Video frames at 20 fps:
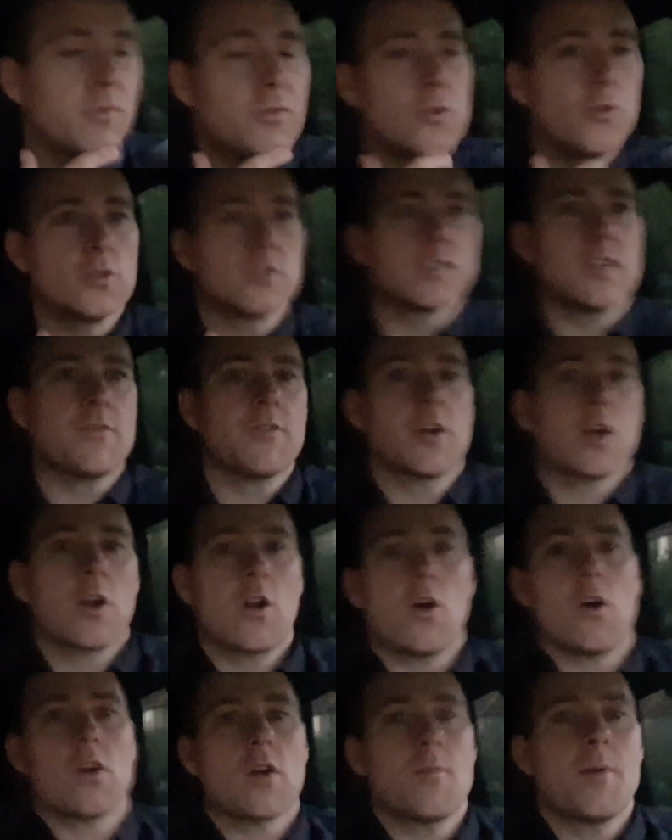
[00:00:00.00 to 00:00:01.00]
before 7
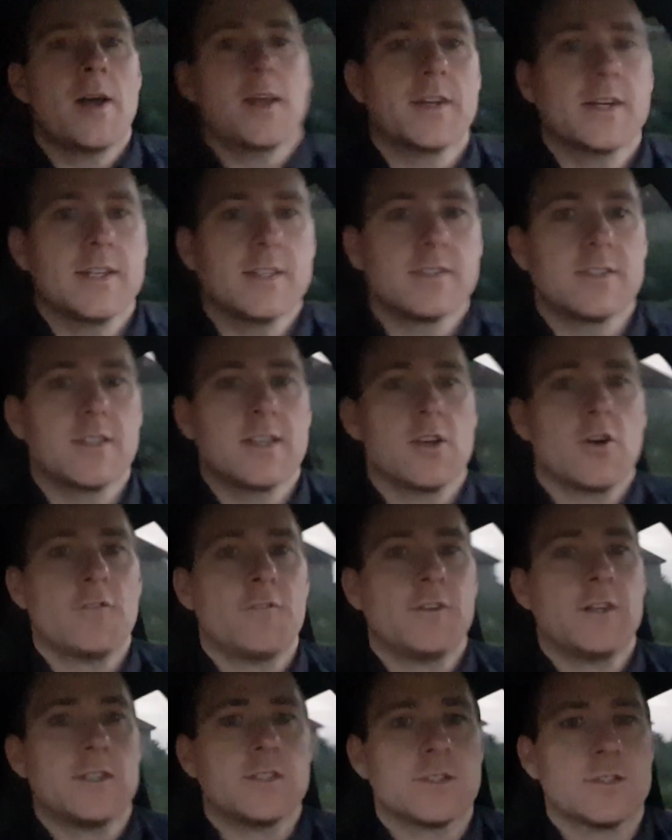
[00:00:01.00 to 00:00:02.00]
o'clock I'm heading into the
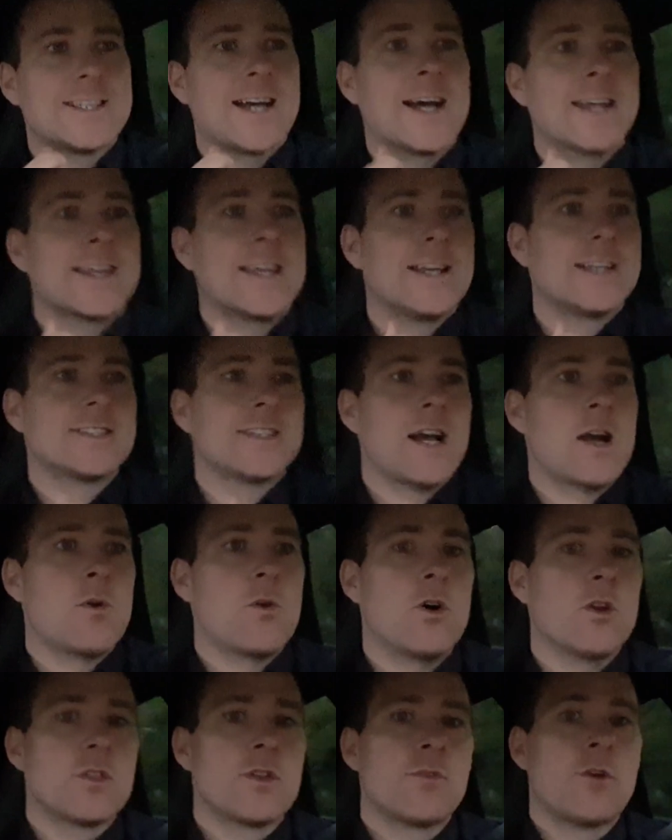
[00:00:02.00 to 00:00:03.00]
office. Danny is out
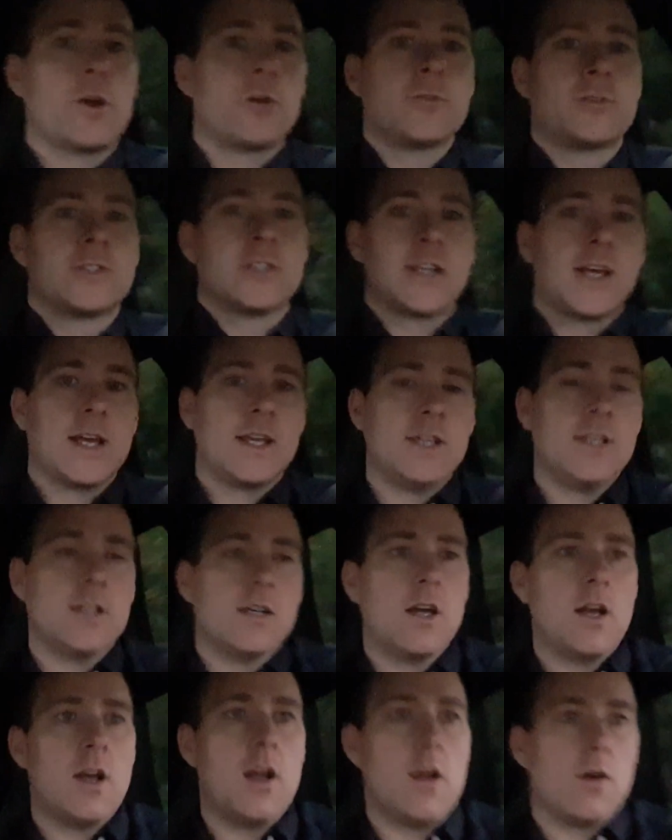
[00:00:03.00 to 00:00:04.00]
on the road today
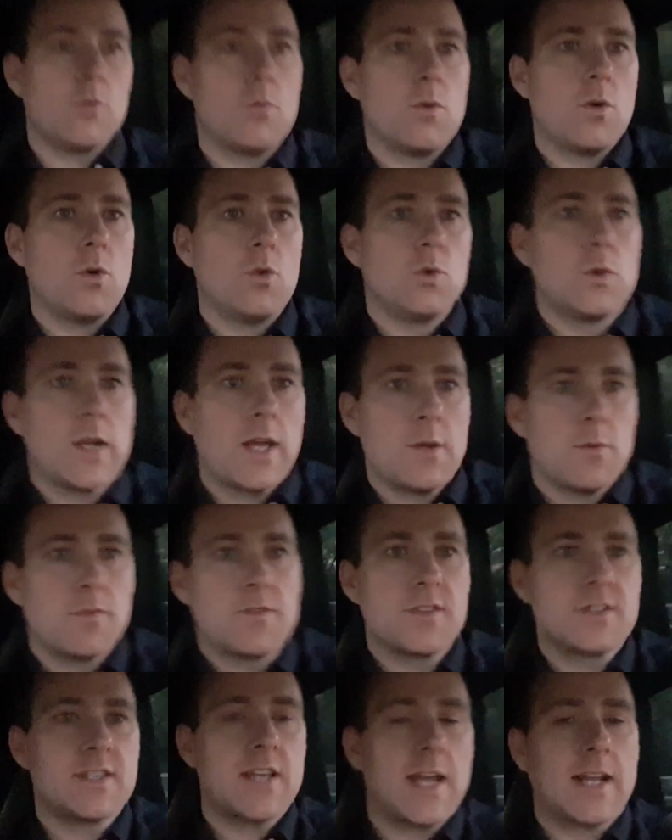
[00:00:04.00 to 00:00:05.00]
uh, all day
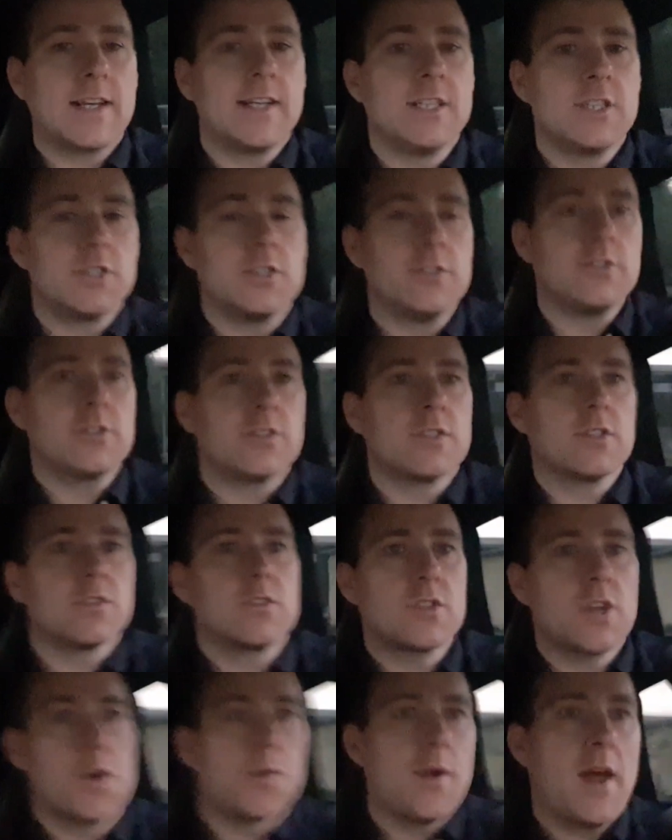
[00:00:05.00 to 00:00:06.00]
with the technicians
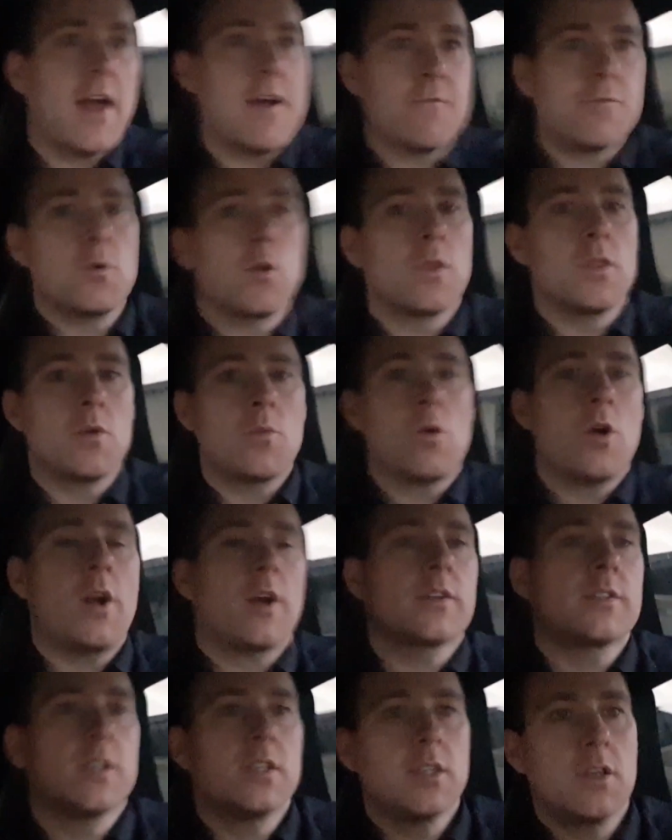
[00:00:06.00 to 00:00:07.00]
so everyone that
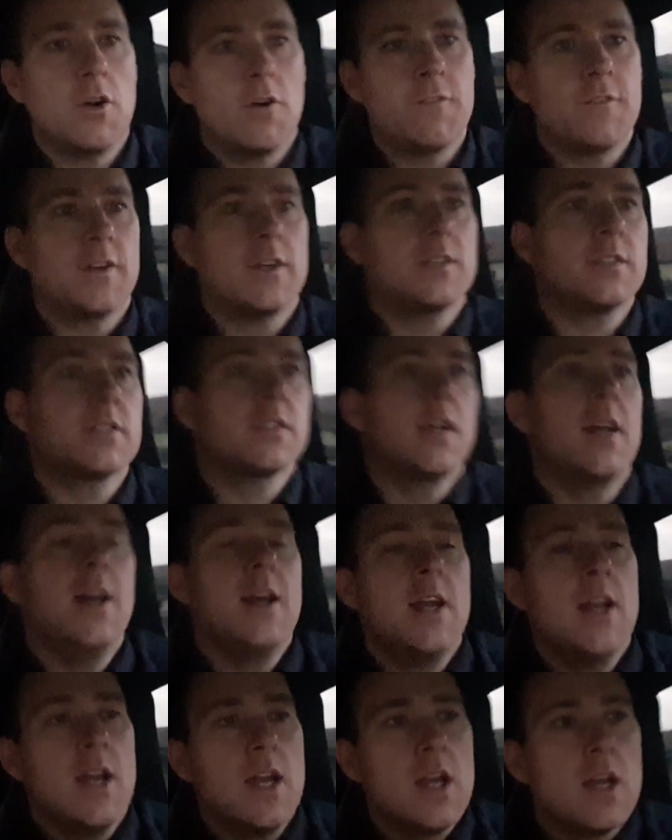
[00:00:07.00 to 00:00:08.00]
works in the office
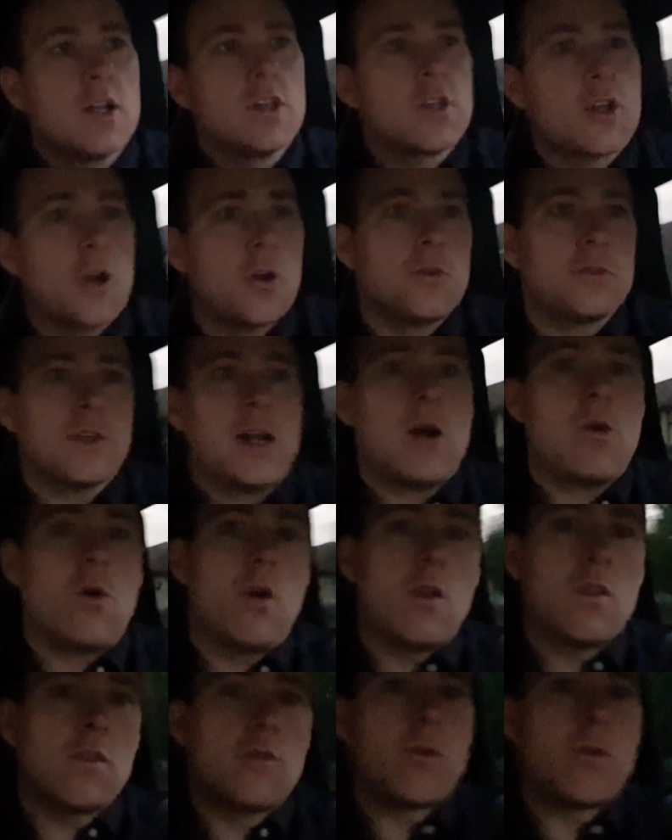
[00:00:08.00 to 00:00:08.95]
goes out on